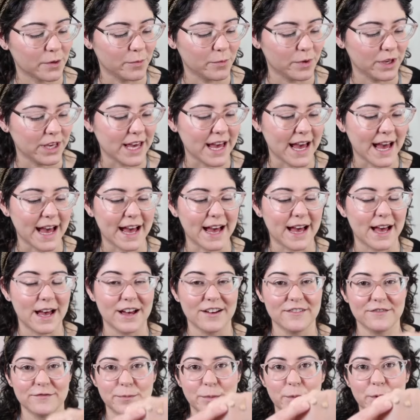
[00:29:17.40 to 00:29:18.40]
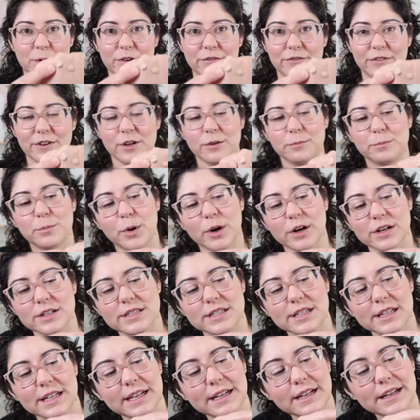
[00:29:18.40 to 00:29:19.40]
we have Portofino
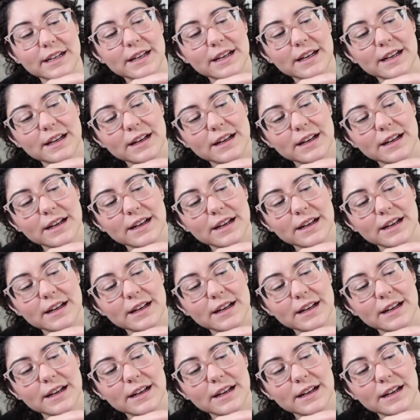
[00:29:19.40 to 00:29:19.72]
Porcelain.